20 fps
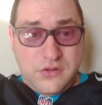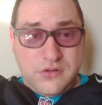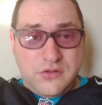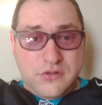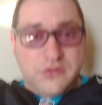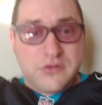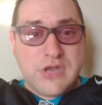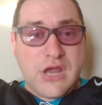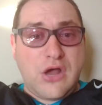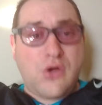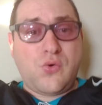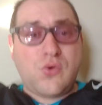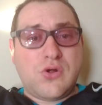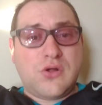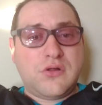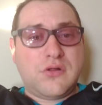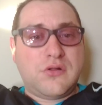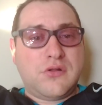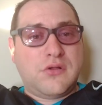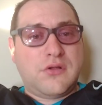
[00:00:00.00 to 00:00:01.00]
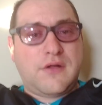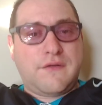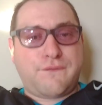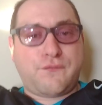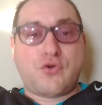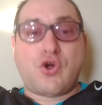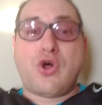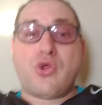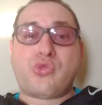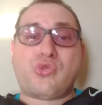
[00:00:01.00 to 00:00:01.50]
No. Of
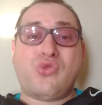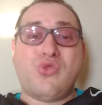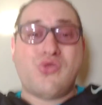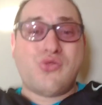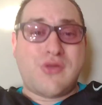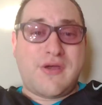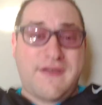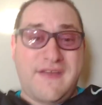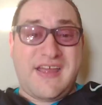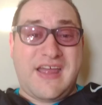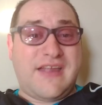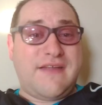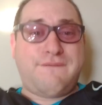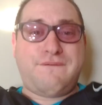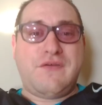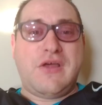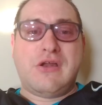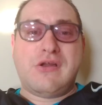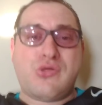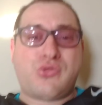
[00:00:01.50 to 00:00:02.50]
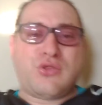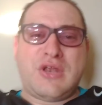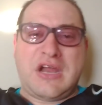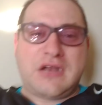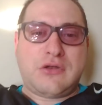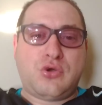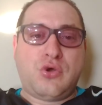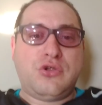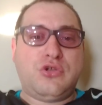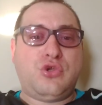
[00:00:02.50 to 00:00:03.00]
course, the NFL is
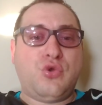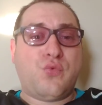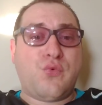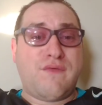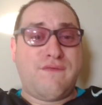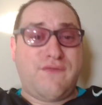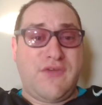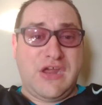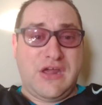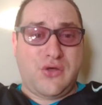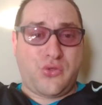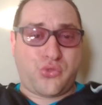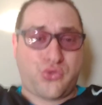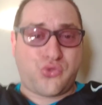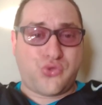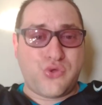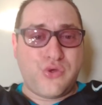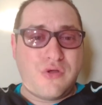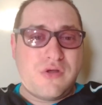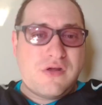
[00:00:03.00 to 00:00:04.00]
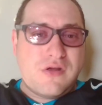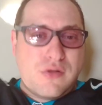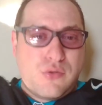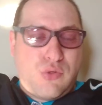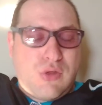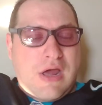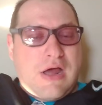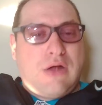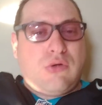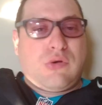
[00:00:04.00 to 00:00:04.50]
not going to reverse
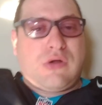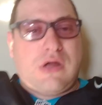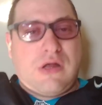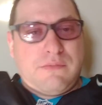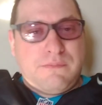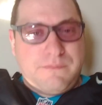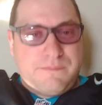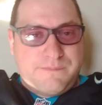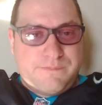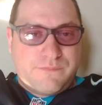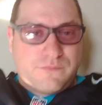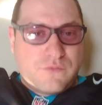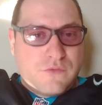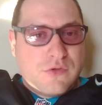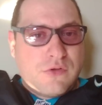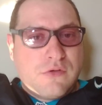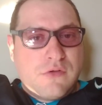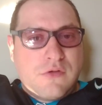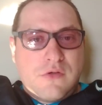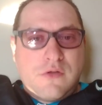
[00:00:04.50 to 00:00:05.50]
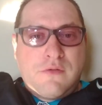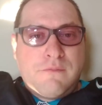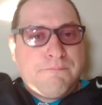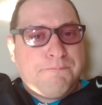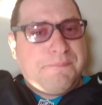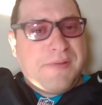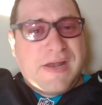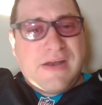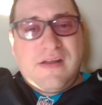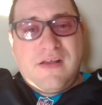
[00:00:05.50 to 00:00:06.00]
the outcome.
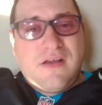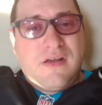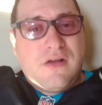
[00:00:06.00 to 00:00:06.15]
But